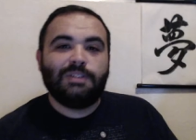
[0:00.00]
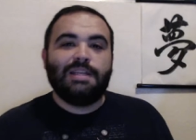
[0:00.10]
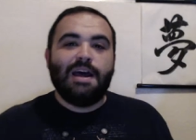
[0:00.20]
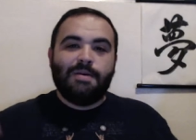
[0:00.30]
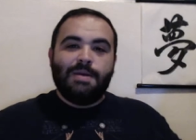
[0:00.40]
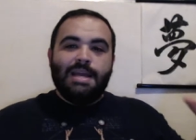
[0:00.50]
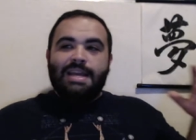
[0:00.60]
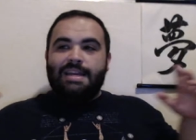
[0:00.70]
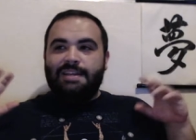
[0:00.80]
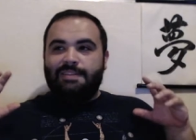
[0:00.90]
now
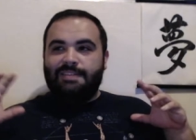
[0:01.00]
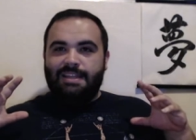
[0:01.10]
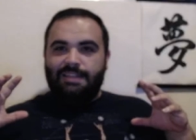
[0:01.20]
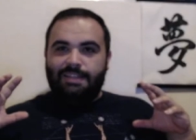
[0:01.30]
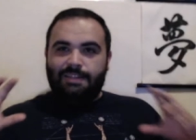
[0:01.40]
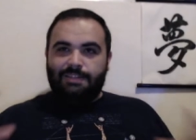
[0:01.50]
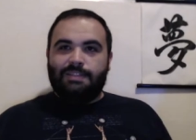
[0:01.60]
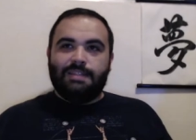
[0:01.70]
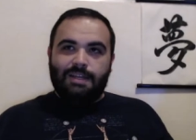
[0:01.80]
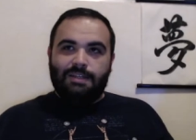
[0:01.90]
is in
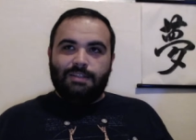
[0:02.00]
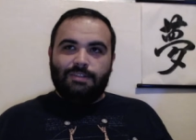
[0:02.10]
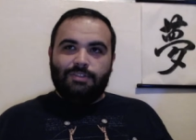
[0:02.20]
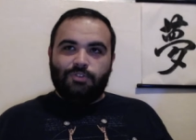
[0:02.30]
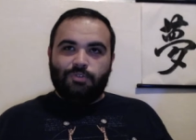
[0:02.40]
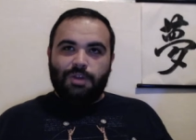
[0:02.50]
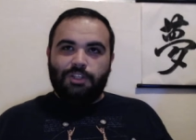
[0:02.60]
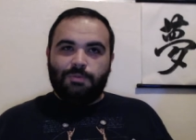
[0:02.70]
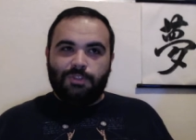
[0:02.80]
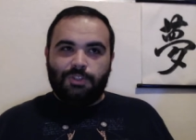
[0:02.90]
this
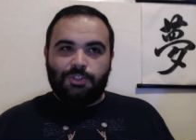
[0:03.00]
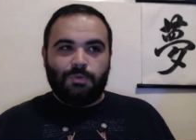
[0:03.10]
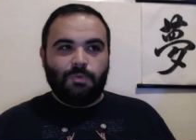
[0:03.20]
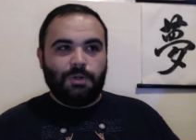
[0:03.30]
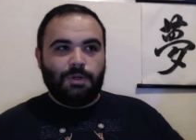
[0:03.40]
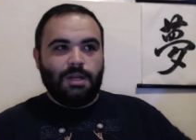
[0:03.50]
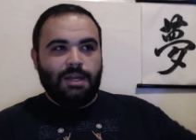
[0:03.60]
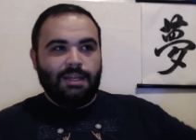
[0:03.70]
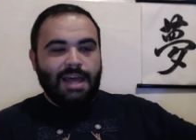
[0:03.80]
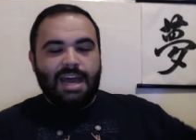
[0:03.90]
strange position where
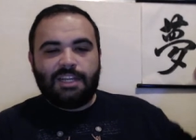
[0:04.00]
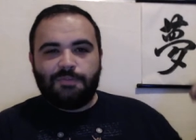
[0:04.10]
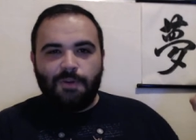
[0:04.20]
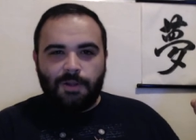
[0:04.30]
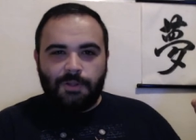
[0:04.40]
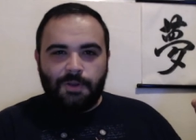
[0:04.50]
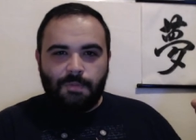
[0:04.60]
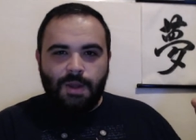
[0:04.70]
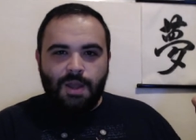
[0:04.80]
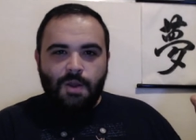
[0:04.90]
uh, last
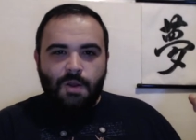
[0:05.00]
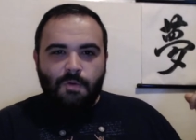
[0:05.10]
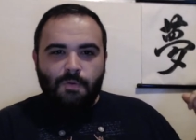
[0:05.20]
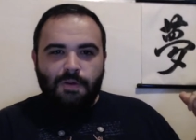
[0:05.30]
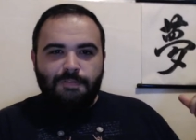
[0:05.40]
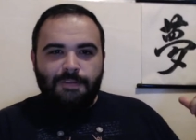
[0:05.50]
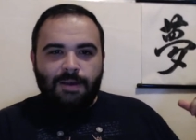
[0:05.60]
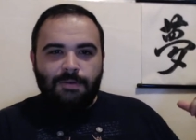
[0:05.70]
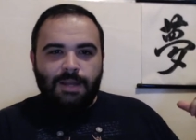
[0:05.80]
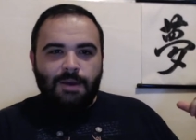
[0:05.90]
volume, we
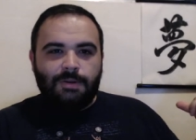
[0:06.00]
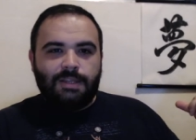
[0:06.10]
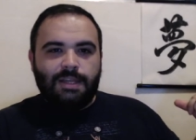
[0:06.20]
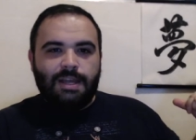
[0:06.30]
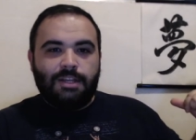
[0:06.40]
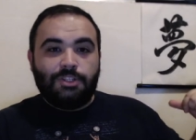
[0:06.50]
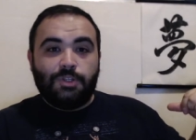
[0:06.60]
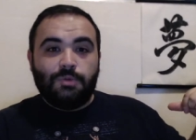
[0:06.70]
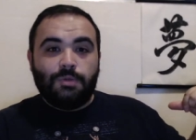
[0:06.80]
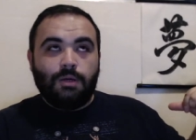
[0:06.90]
found out that
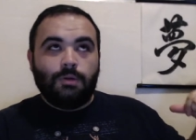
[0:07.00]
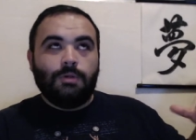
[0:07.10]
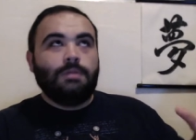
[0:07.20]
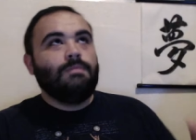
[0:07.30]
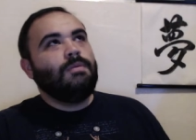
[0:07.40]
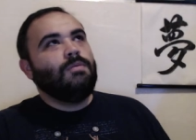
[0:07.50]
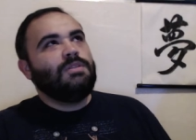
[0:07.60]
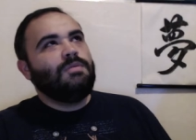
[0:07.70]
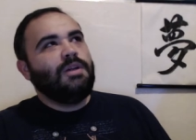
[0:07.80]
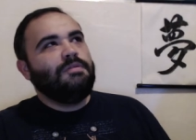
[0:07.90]
she, uh, or
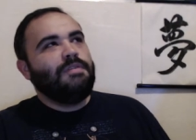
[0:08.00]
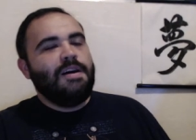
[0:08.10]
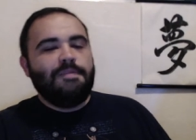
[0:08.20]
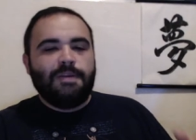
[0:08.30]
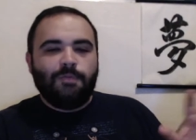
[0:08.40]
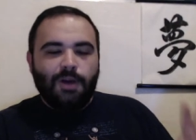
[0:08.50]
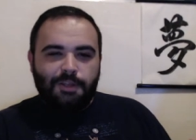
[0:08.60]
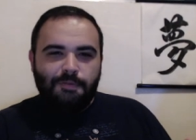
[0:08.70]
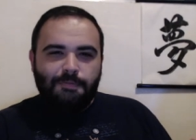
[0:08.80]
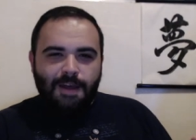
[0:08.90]
was it volume five? In
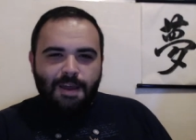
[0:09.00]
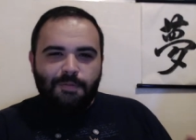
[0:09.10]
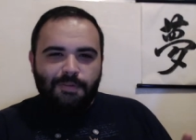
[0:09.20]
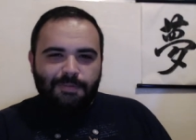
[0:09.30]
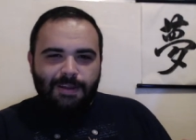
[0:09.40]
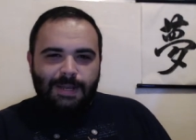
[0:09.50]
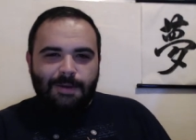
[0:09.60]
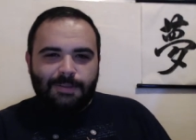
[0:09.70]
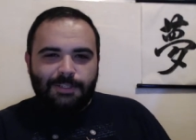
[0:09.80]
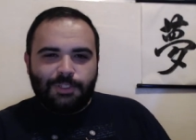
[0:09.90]
volume five, we found
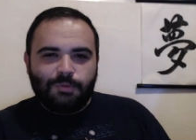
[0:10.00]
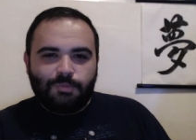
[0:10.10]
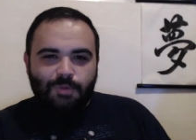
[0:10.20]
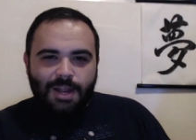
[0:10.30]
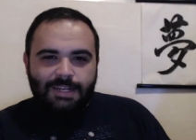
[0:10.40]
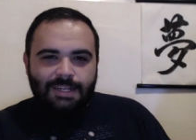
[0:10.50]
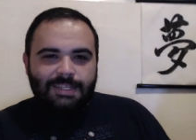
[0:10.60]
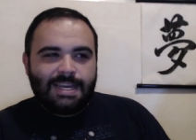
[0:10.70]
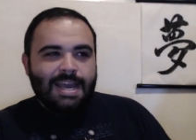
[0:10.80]
out that she was pregnant,